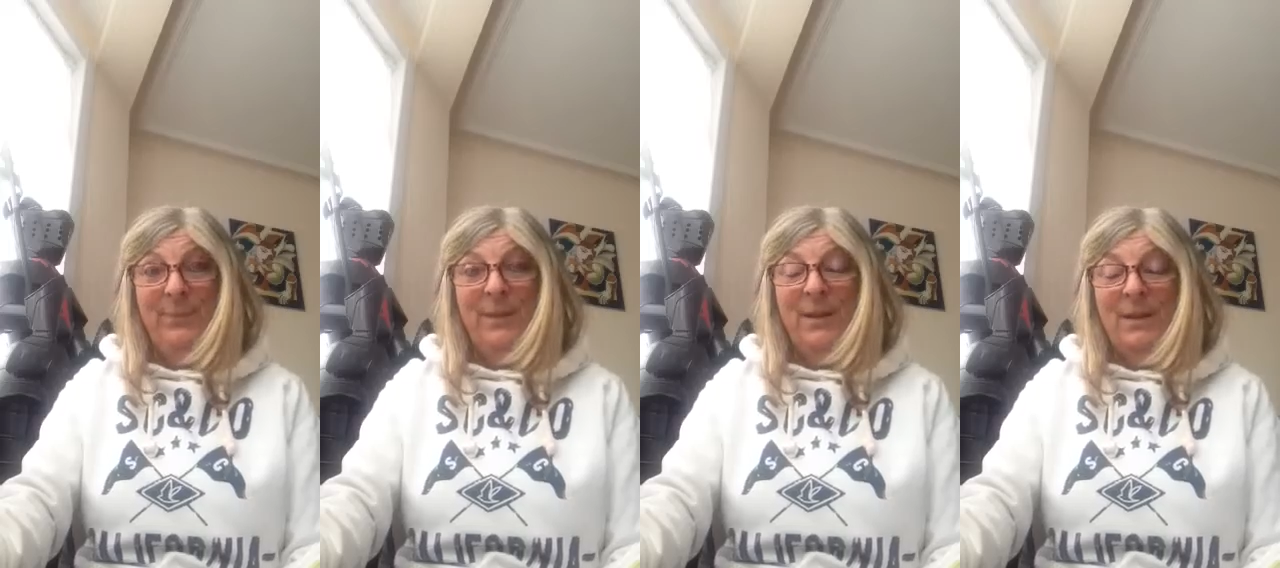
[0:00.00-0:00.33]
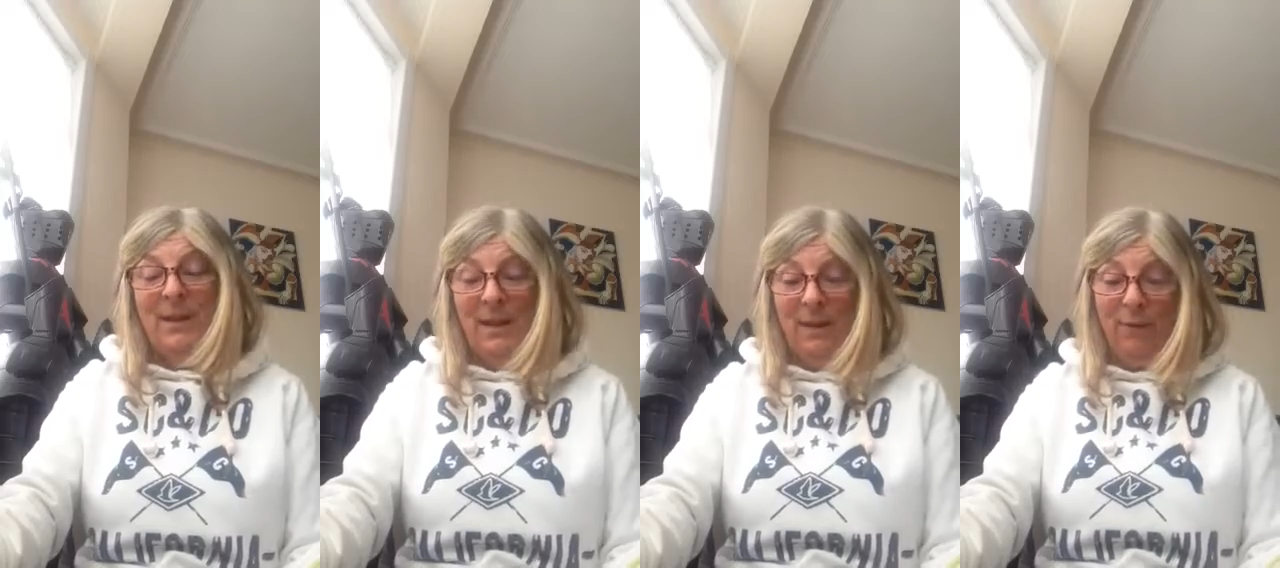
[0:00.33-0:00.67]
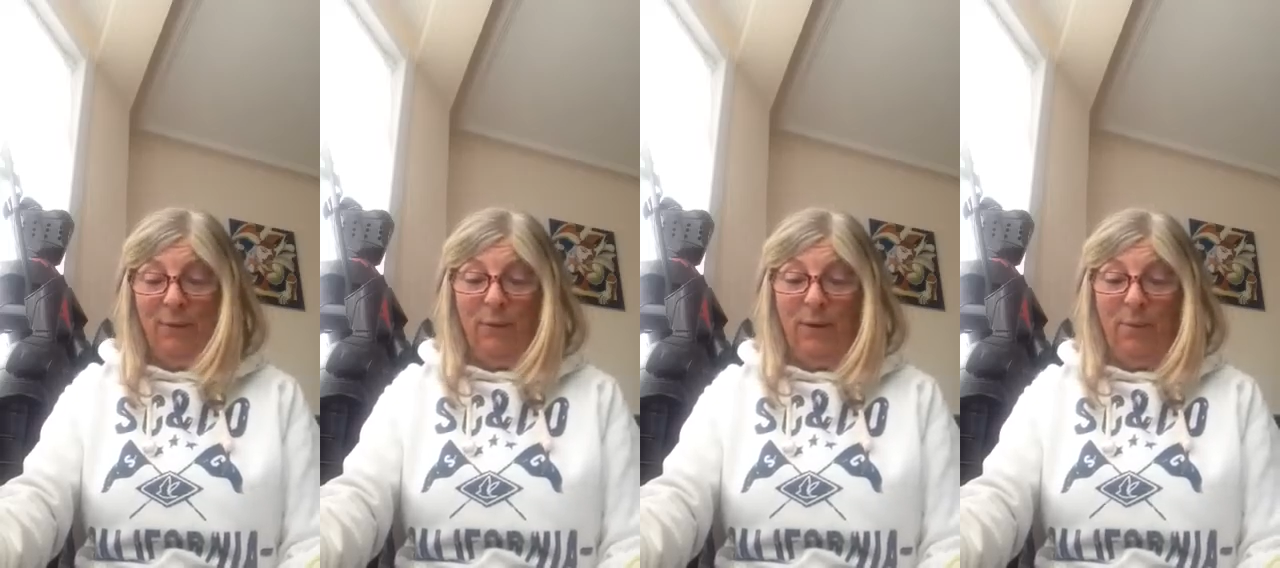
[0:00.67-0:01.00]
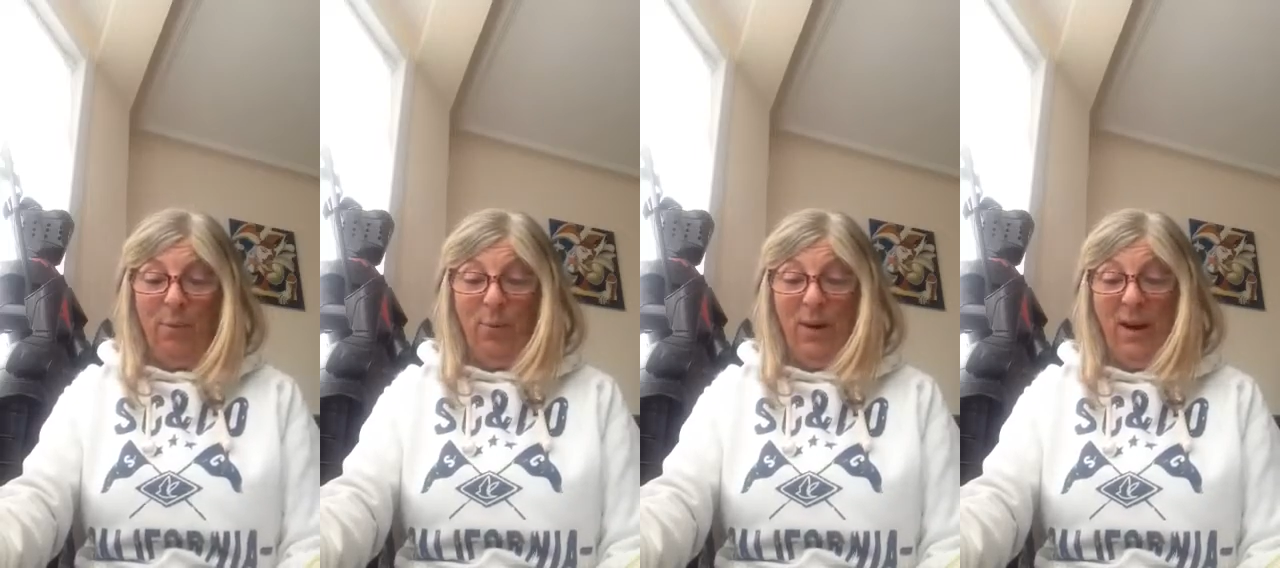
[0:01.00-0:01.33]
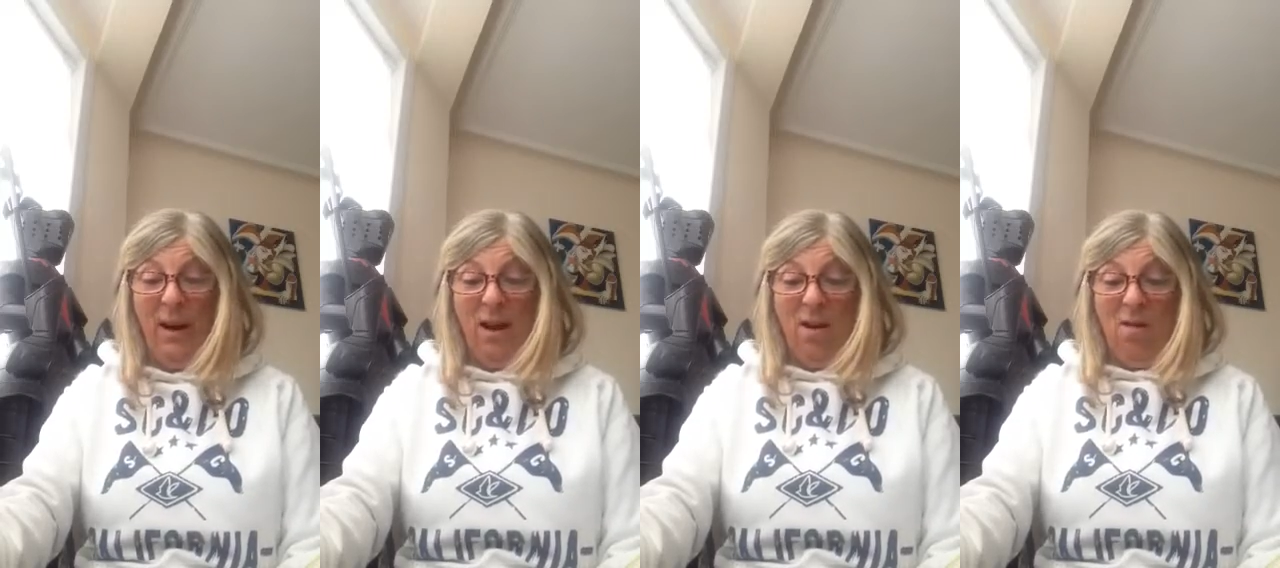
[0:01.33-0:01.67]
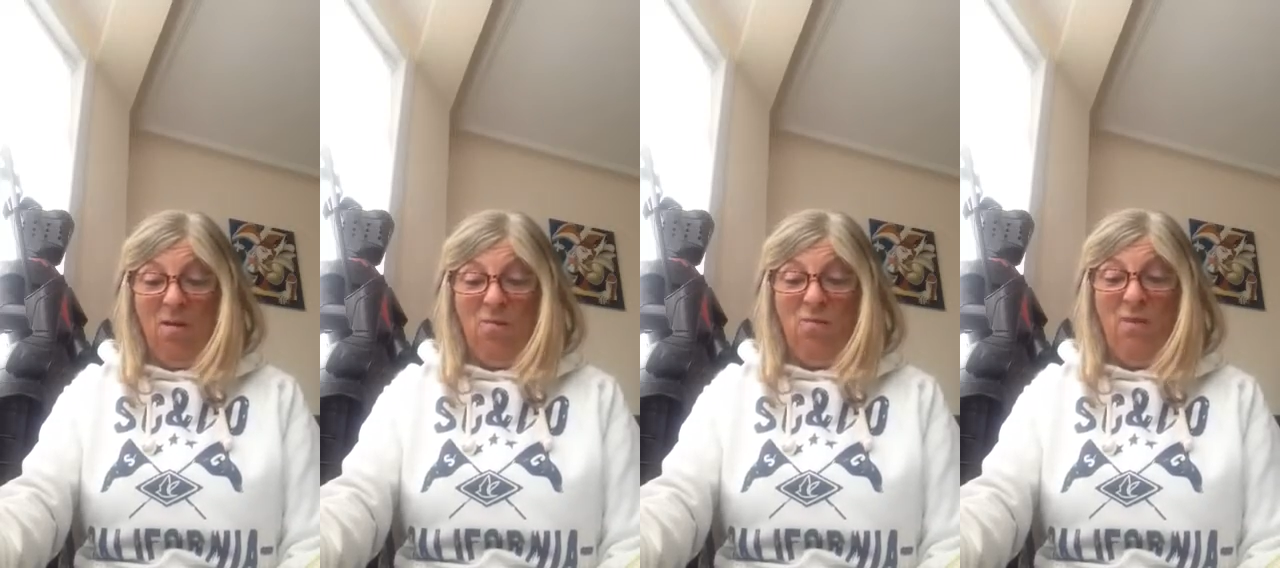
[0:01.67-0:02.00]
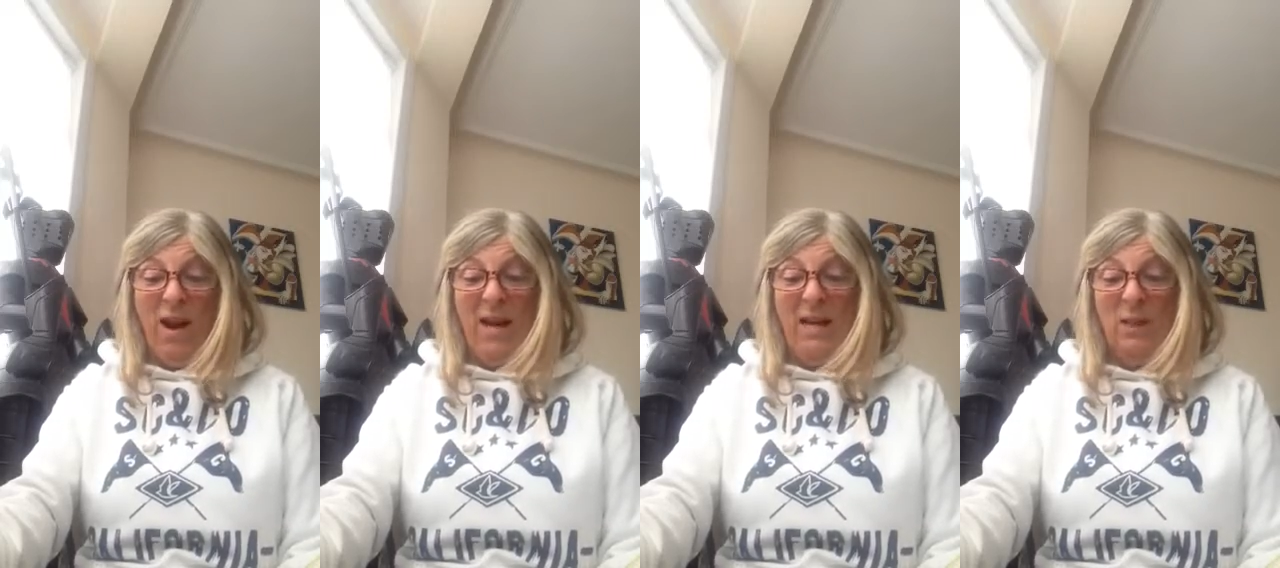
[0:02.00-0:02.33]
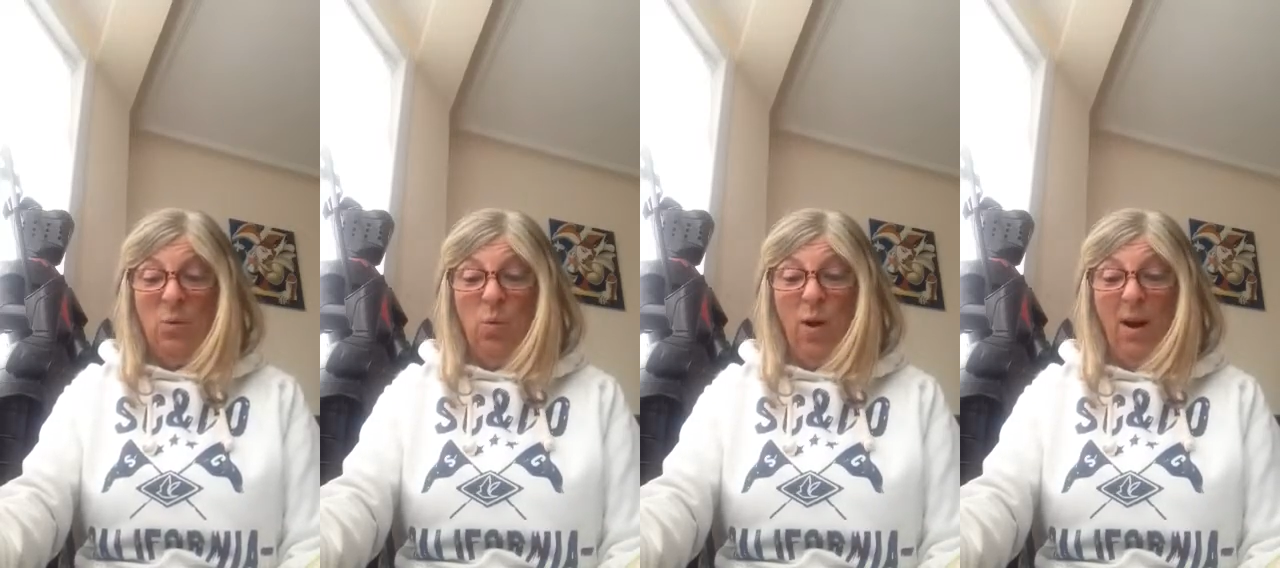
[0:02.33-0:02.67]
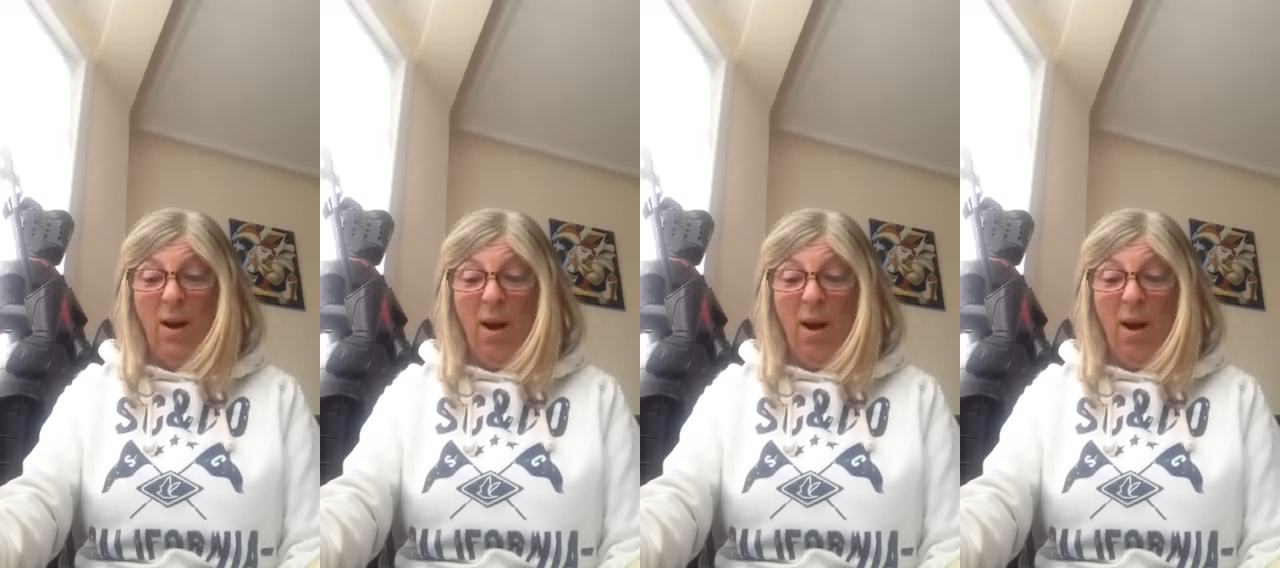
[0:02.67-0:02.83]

The delivery boy raised one